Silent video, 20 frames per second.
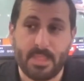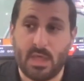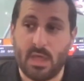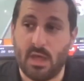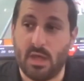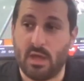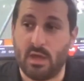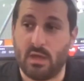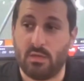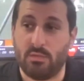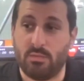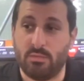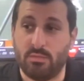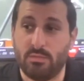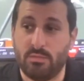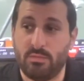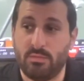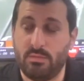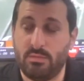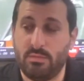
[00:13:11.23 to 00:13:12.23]

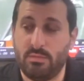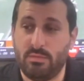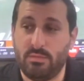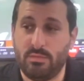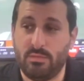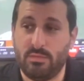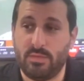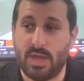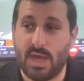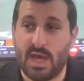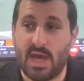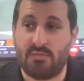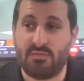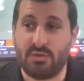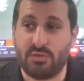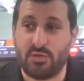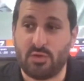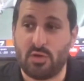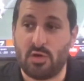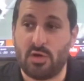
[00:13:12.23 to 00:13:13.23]
Um, they have
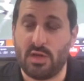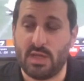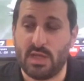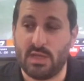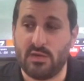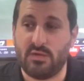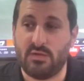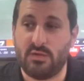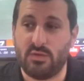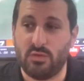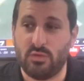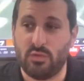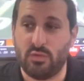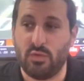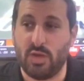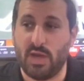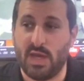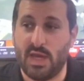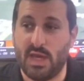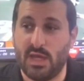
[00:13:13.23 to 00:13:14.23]
to turn it
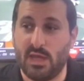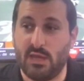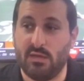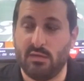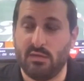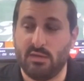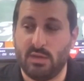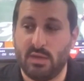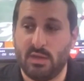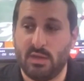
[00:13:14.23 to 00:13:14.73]
into a